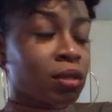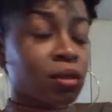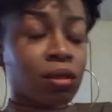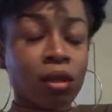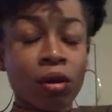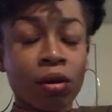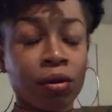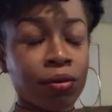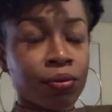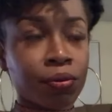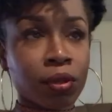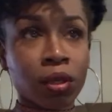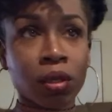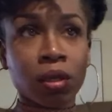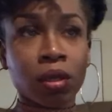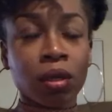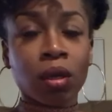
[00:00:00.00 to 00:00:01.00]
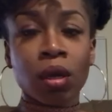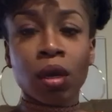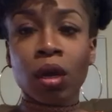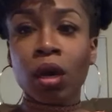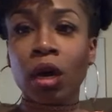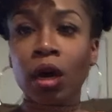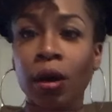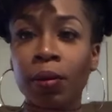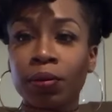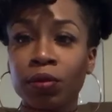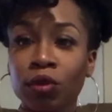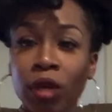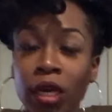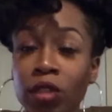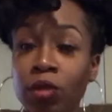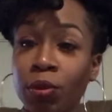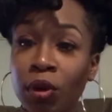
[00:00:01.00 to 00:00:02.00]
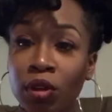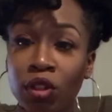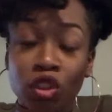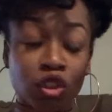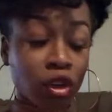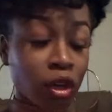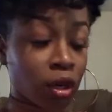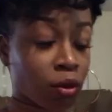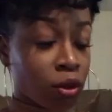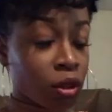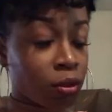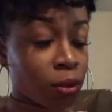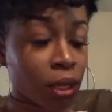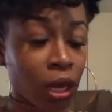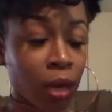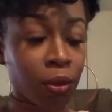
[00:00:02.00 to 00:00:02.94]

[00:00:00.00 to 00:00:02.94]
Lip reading: So you guys will be on this journey with me.